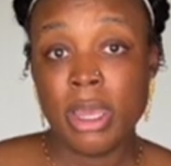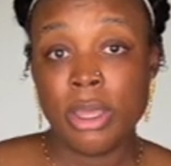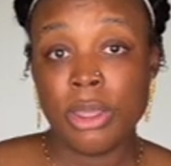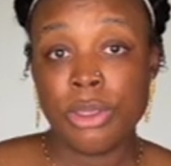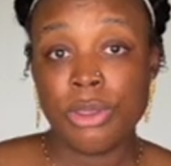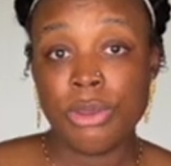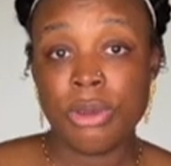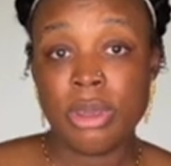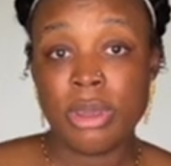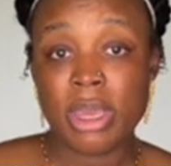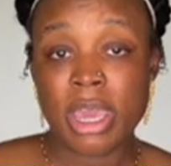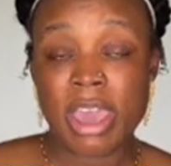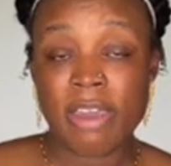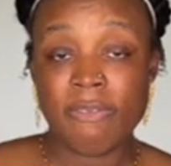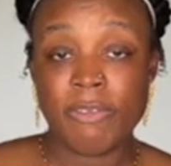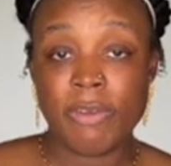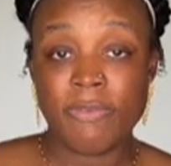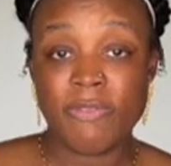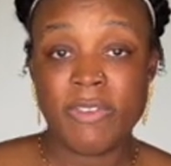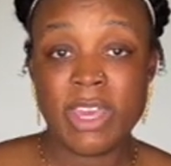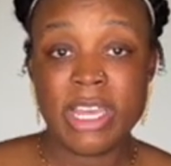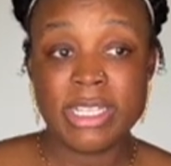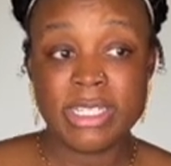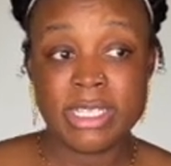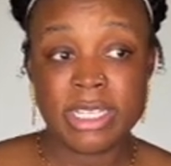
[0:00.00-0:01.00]
You can have it
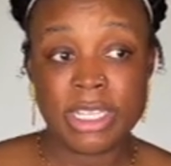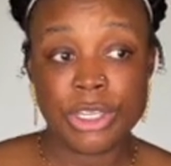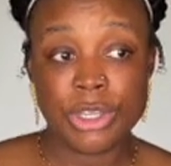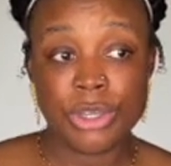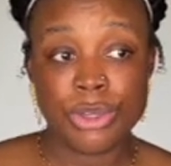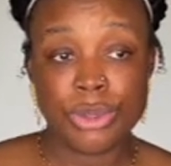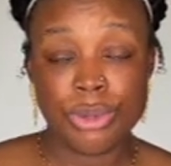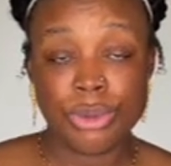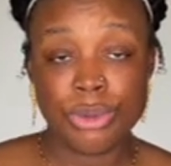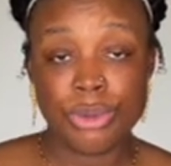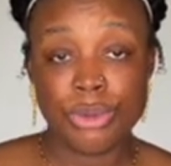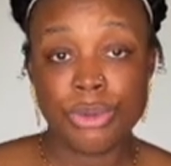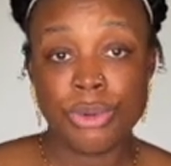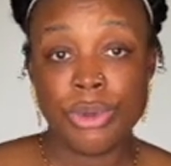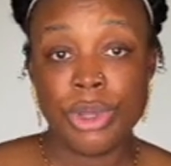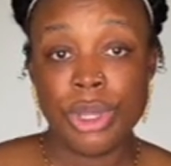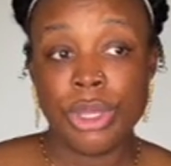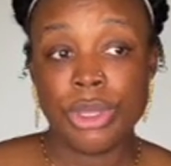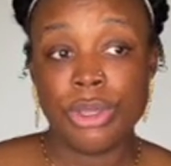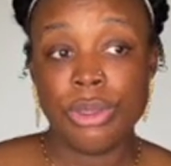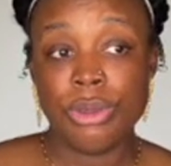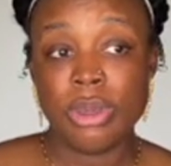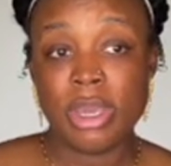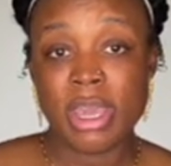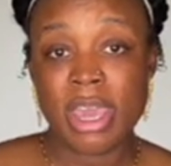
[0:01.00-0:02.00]
facing you.
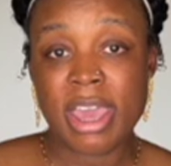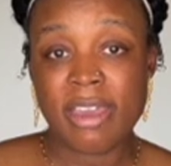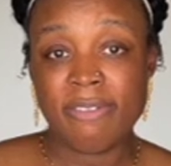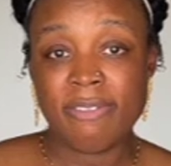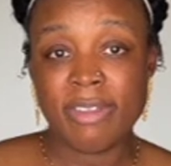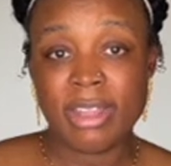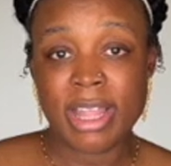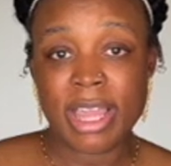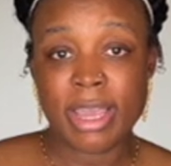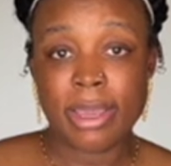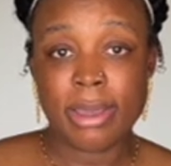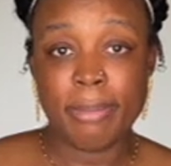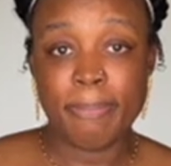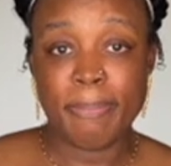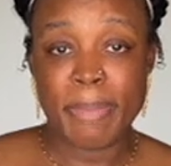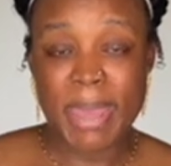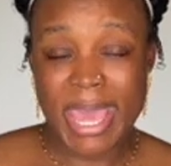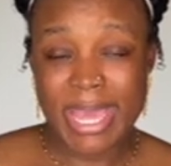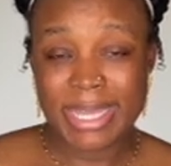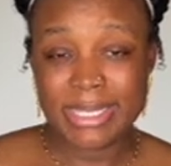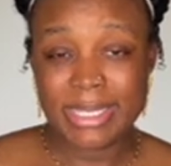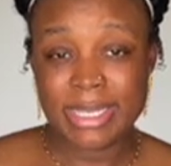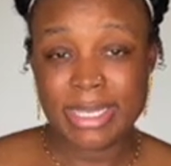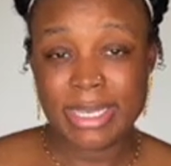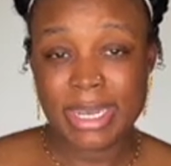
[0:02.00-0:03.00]
You can have it like a
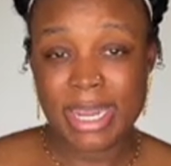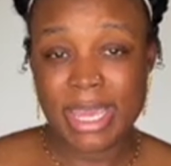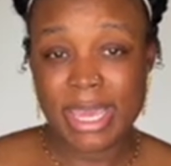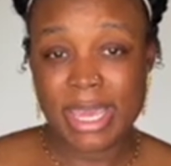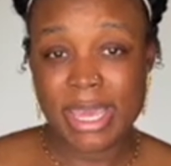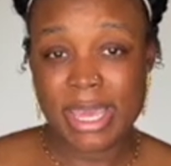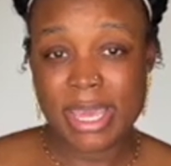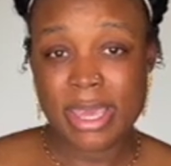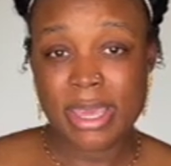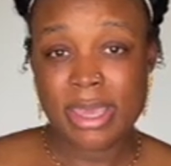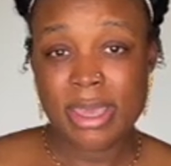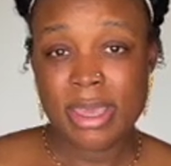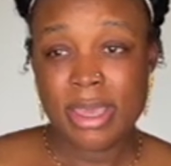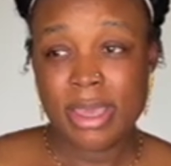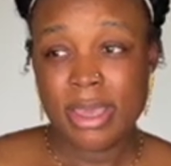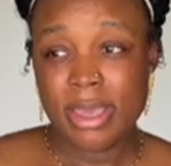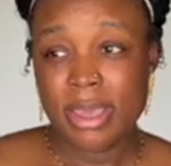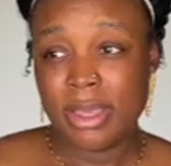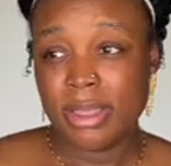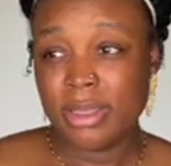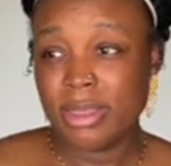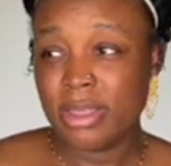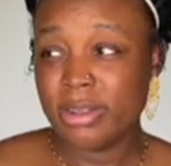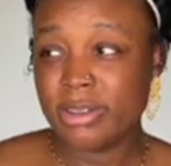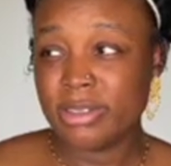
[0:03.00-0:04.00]
bassinet.
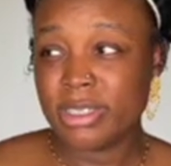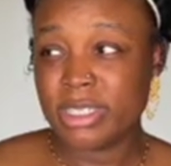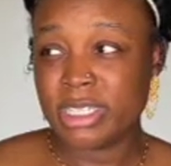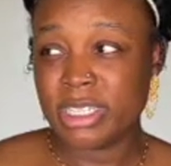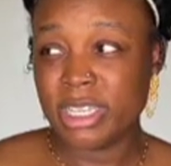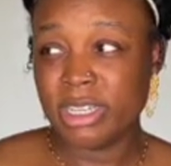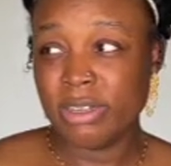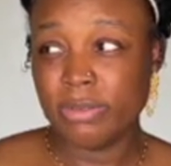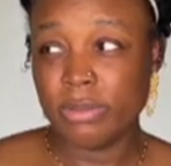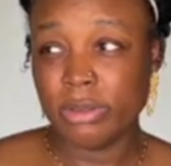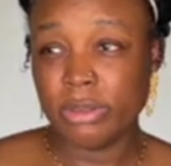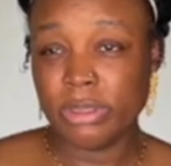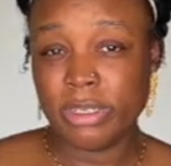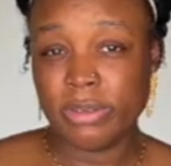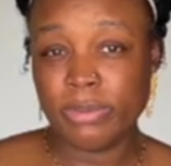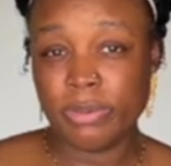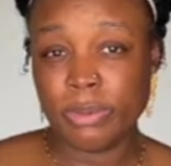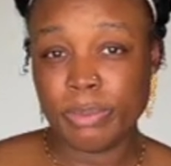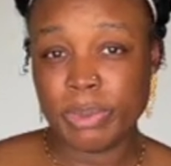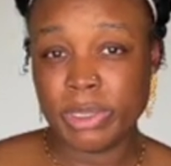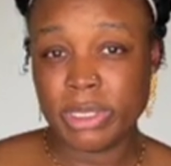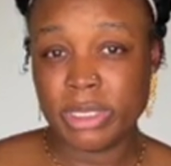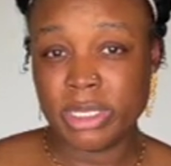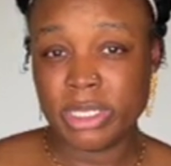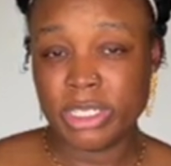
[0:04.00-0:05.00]
There's several different
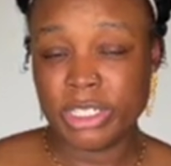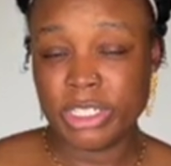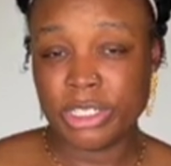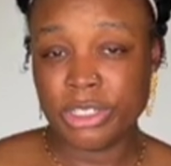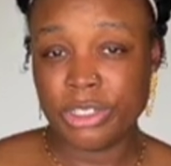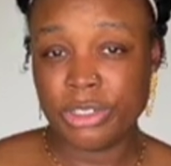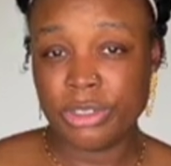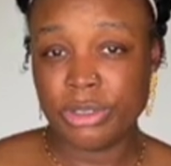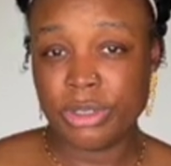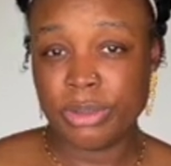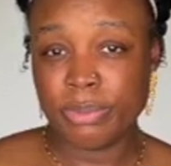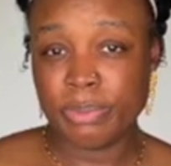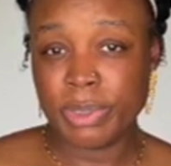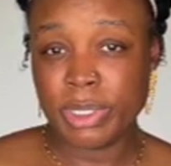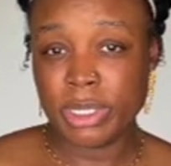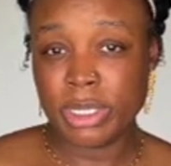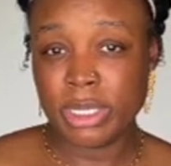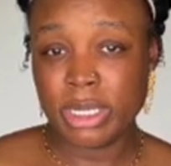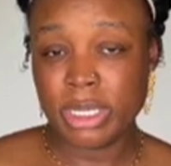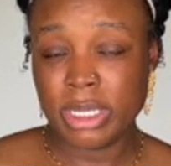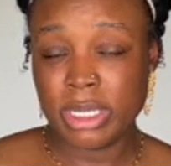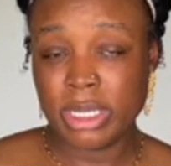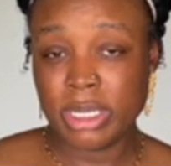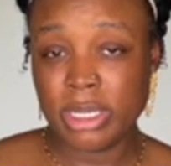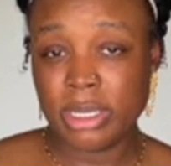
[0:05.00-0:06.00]
positions you can put it
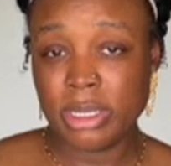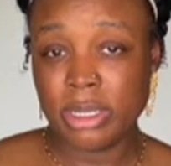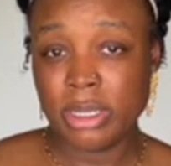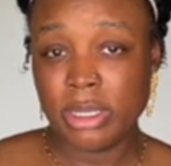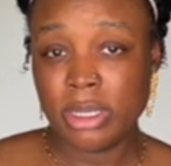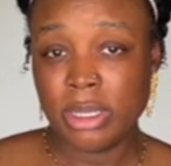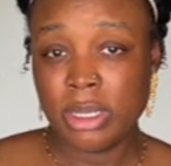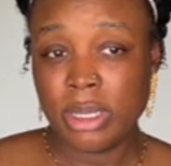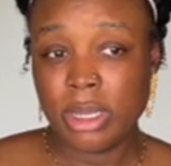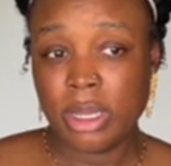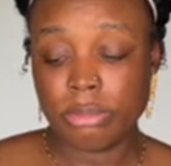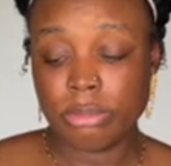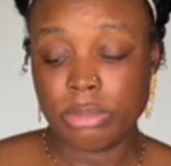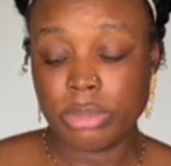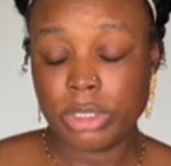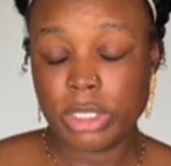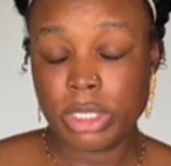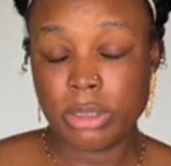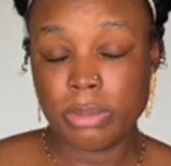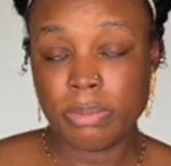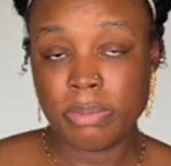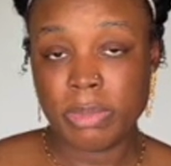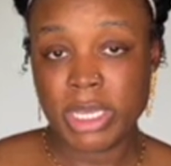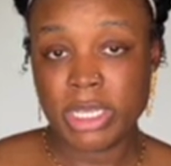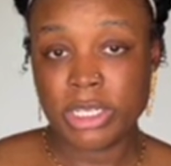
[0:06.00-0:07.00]
in
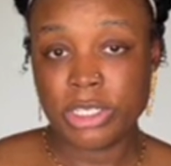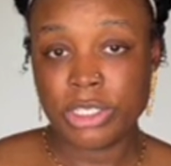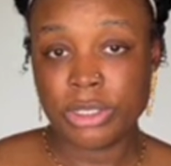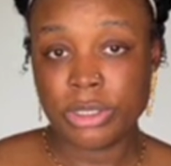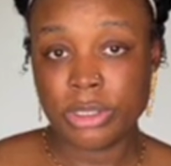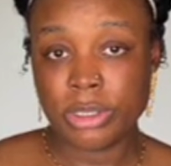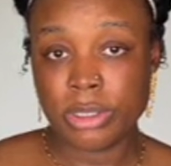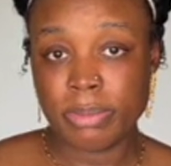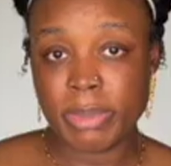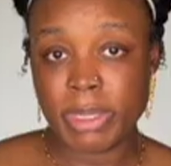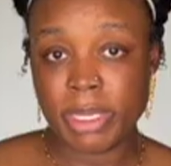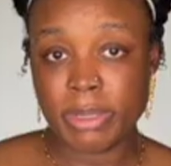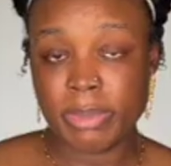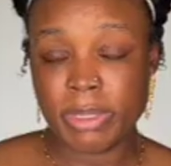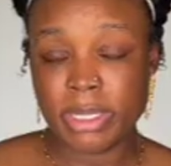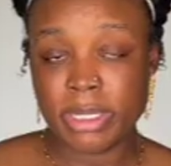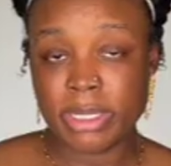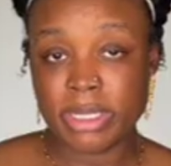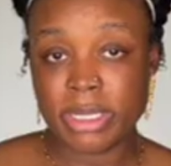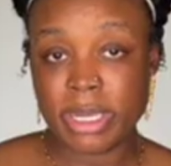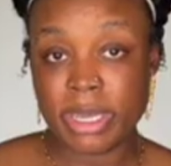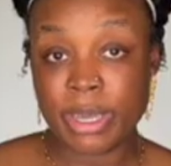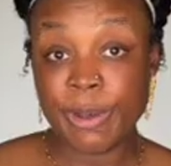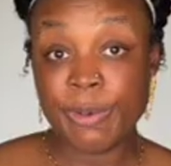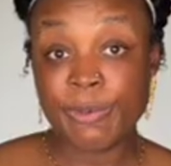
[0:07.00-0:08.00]
to make sure the baby
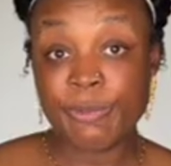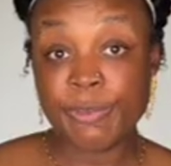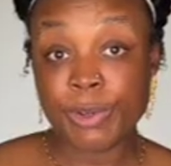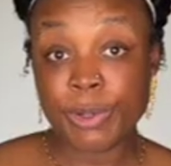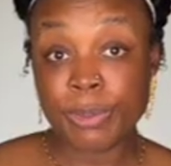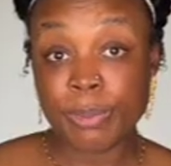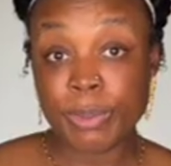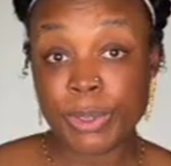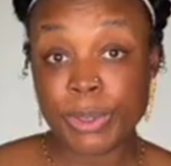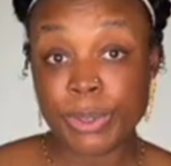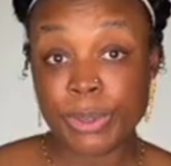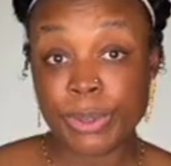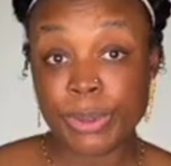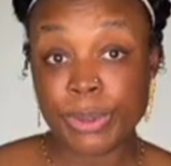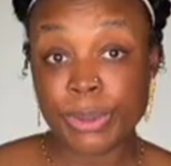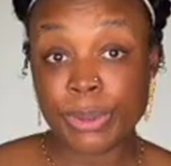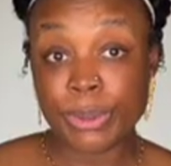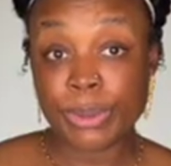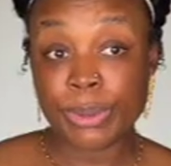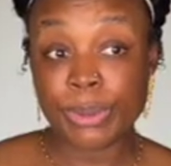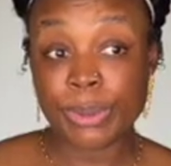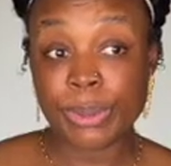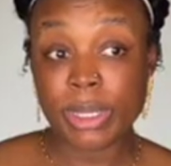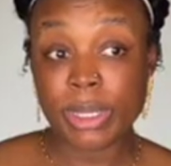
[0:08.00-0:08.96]
is comfortable